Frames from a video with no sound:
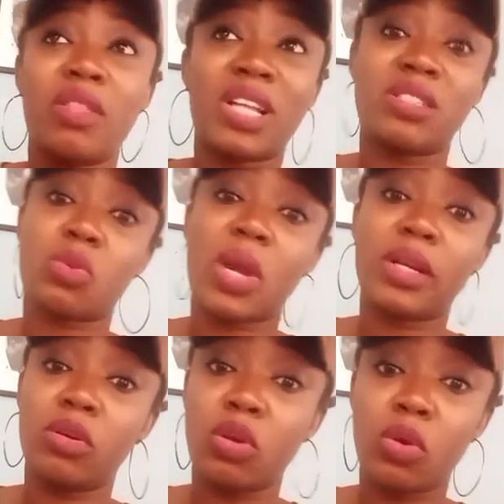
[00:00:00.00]
that's
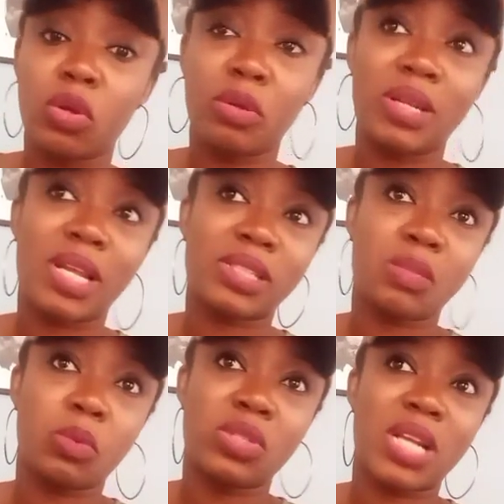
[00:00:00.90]
quite low.
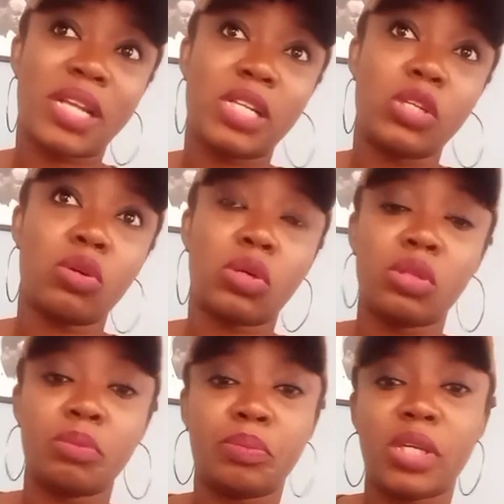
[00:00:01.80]
That's most likely you're going
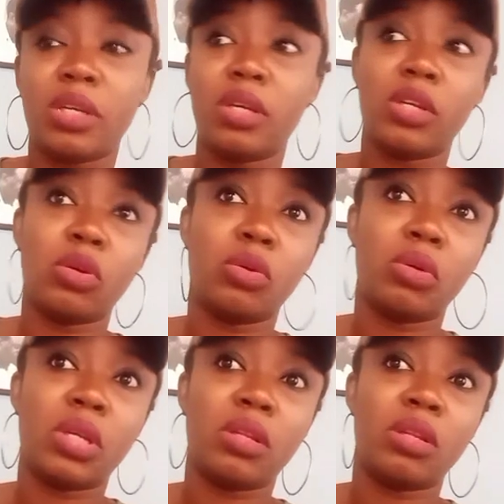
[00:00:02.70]
to be,
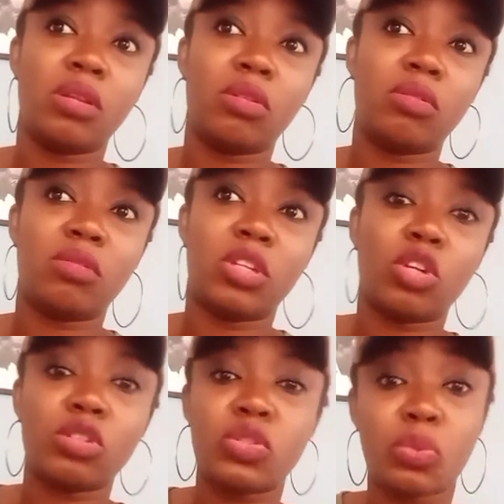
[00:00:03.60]
in the
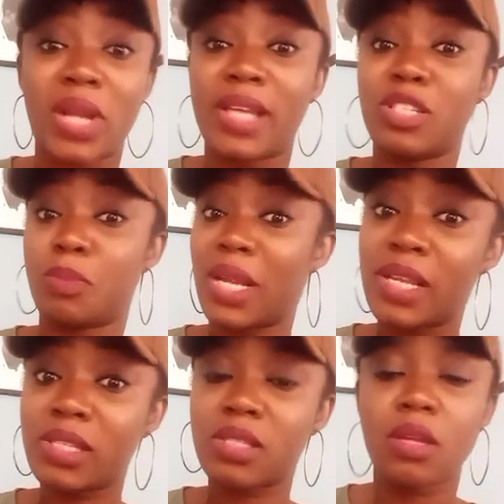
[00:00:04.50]
not so nice
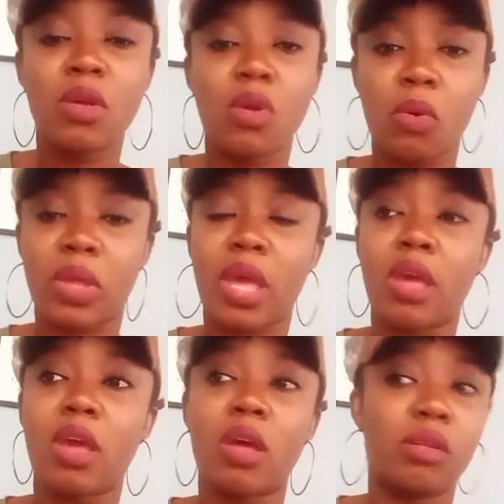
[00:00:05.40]
place,
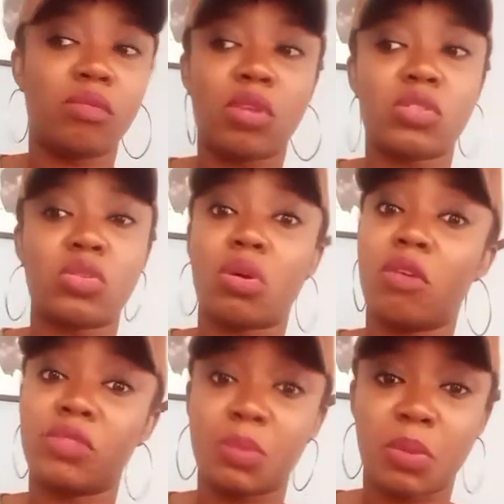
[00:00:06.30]
okay, and not so
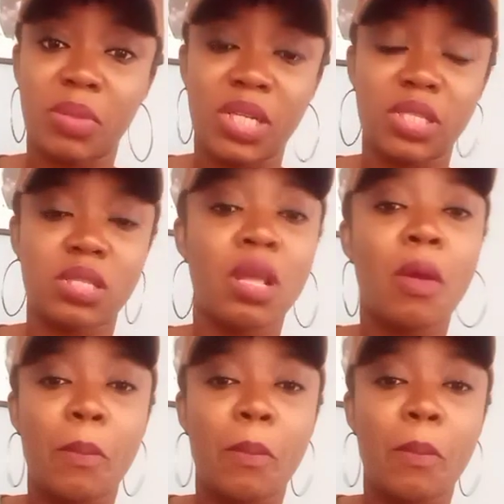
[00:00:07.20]
comfortable place.